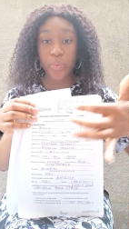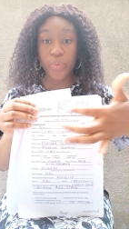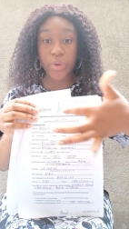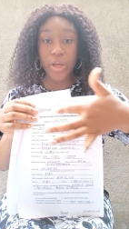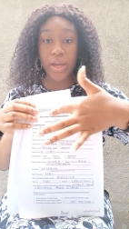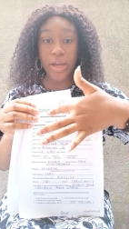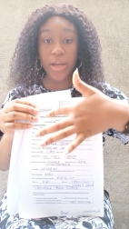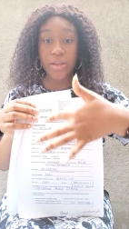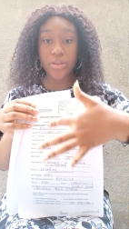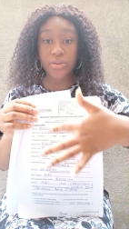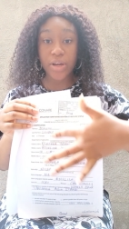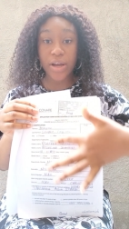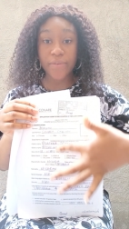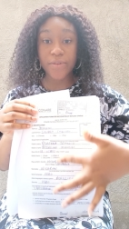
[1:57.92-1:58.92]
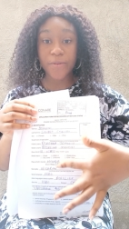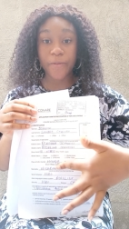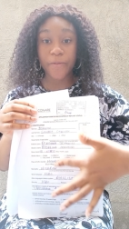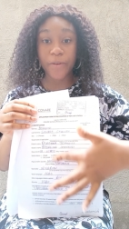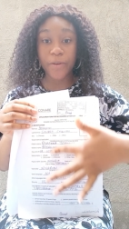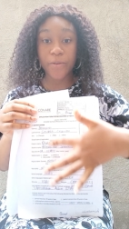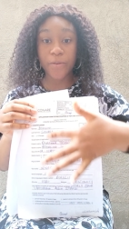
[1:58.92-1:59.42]
where you have to
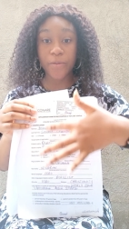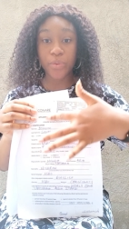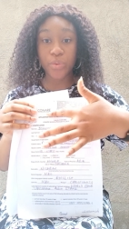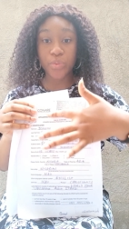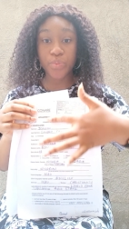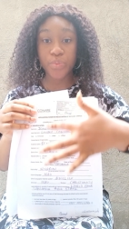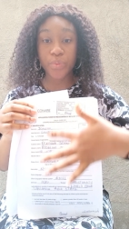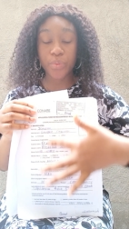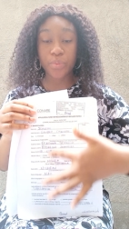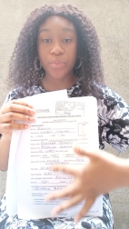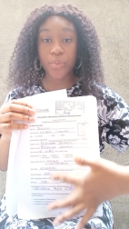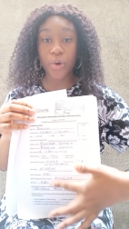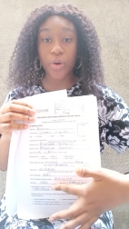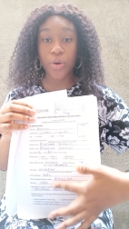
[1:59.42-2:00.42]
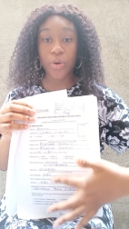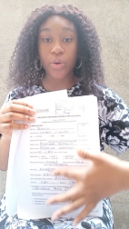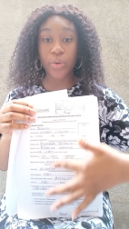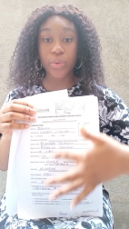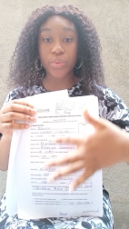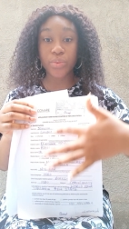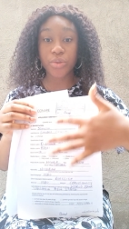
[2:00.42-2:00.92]
fill
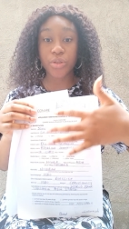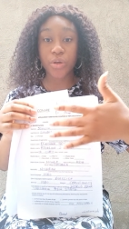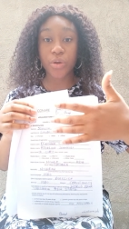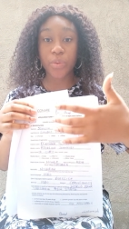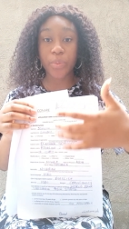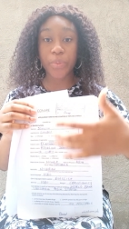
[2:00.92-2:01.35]
all your